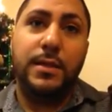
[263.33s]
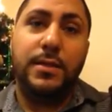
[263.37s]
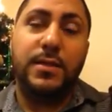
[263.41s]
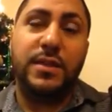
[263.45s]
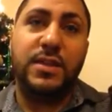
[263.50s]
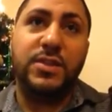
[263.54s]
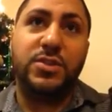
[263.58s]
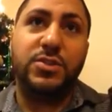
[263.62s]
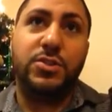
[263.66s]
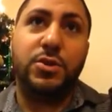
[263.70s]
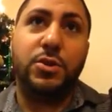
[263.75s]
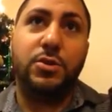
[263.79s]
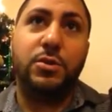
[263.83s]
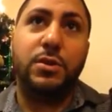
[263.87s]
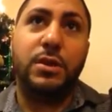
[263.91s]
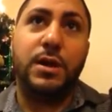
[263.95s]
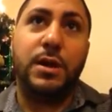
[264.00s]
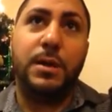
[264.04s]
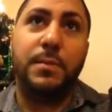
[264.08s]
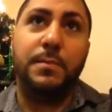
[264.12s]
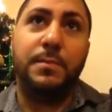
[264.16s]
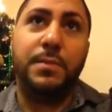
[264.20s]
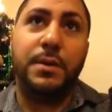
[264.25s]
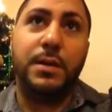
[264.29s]
This third
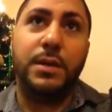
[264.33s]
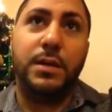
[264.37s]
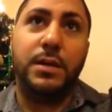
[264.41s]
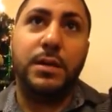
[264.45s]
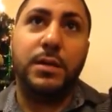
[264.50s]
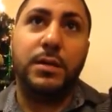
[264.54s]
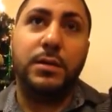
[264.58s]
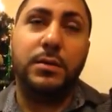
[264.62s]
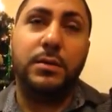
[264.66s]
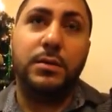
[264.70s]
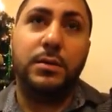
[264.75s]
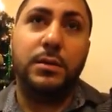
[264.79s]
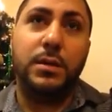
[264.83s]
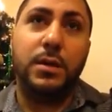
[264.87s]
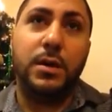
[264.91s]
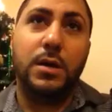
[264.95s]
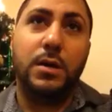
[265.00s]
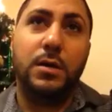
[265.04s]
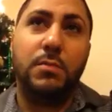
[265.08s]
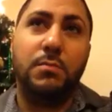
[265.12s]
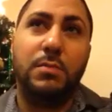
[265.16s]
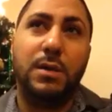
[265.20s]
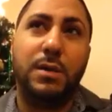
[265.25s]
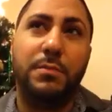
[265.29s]
company,
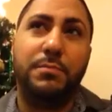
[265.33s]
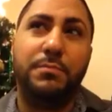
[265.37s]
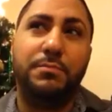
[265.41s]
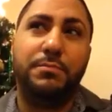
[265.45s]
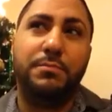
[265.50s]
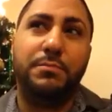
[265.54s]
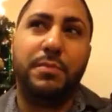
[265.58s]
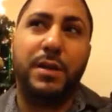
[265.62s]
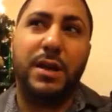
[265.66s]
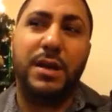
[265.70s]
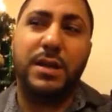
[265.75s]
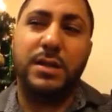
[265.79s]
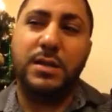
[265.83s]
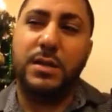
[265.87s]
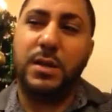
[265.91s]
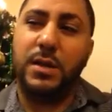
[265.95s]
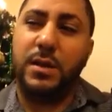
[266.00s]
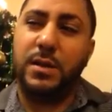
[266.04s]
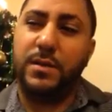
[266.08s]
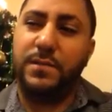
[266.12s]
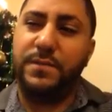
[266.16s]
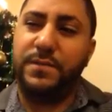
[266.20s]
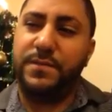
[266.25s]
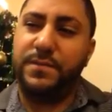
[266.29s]
I probably
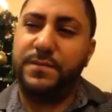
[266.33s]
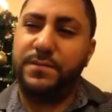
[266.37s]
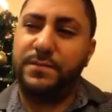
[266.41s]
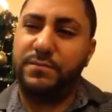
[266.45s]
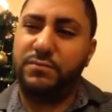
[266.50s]
did it